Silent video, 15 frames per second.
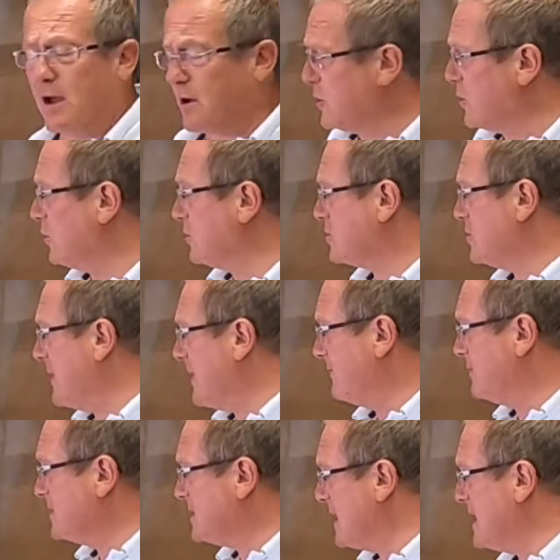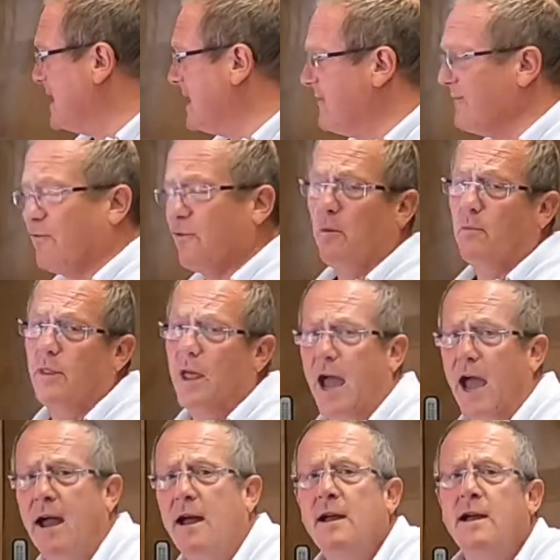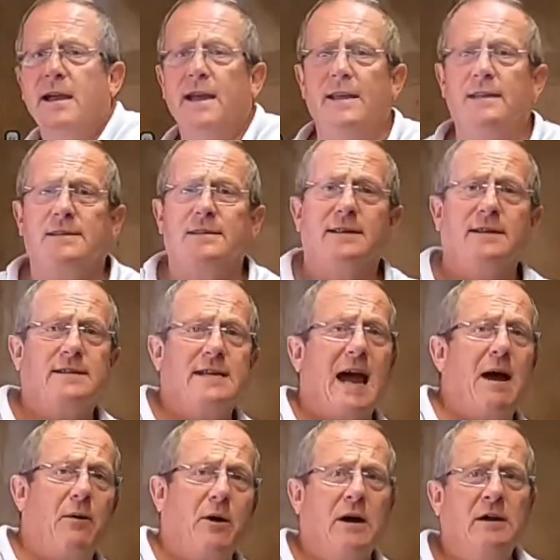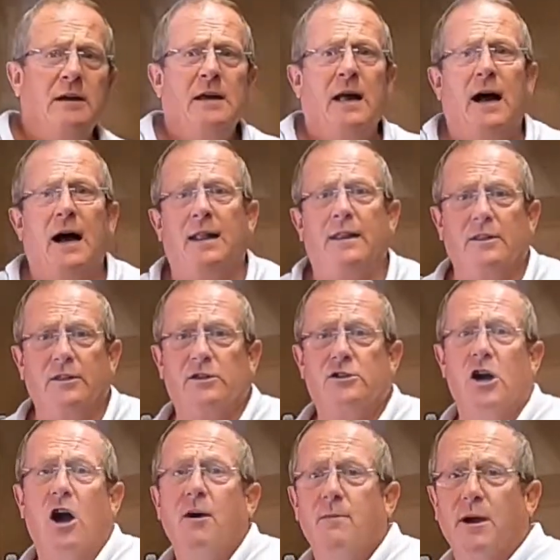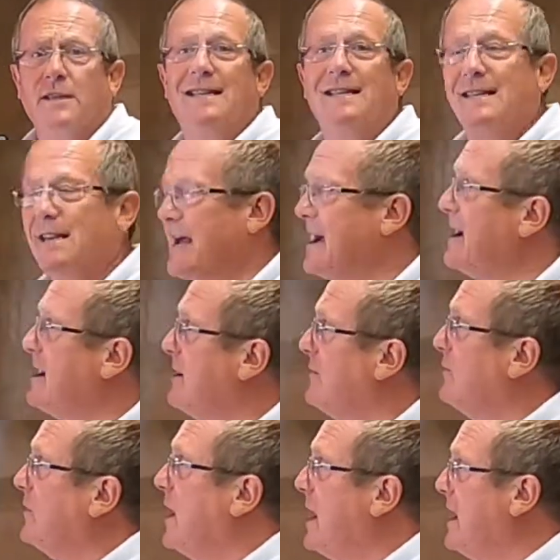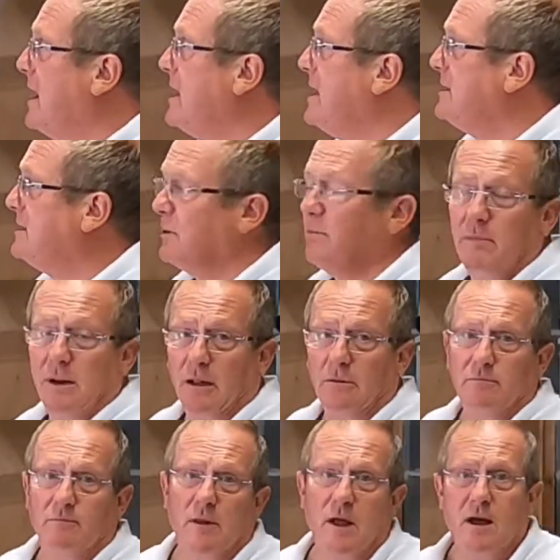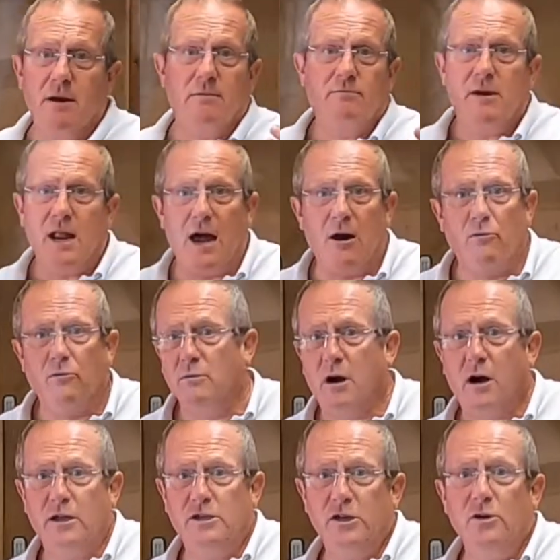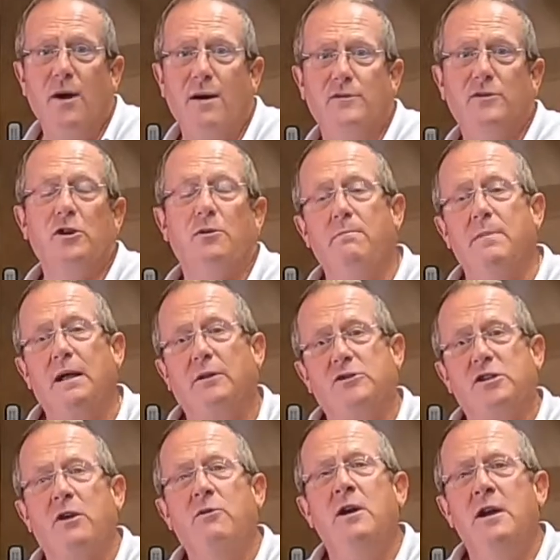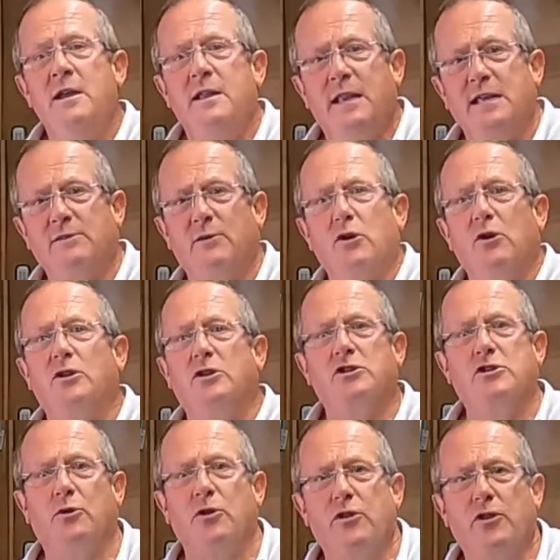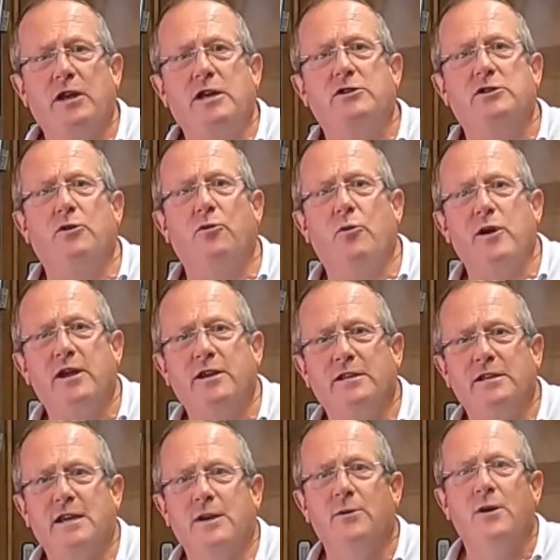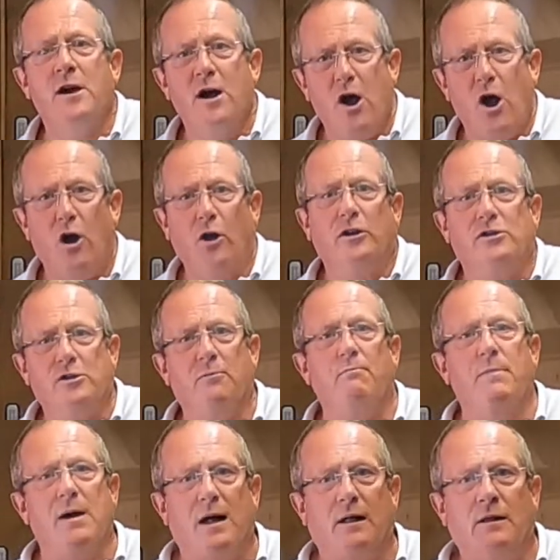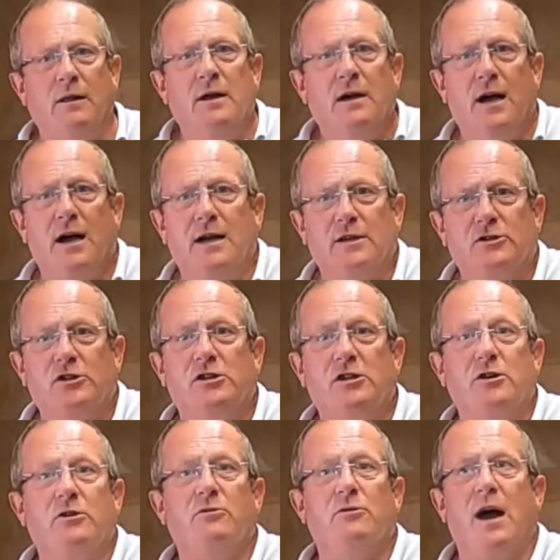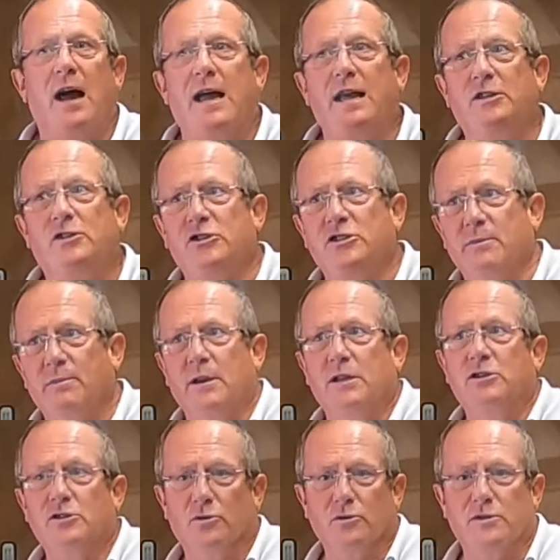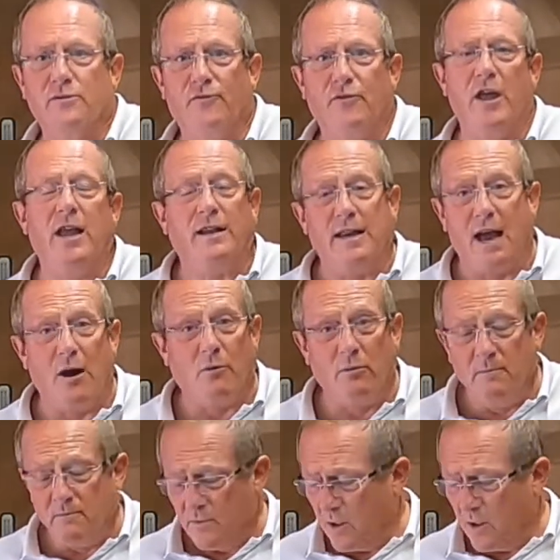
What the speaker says: Now, of course, you have to take it from there into the tower, and at the time I didn't have a dumbbell. Now I do have a dumbbell, so let's have a look at the sort of things that we can do on a dumbbell to do a similar sort of thing. Now,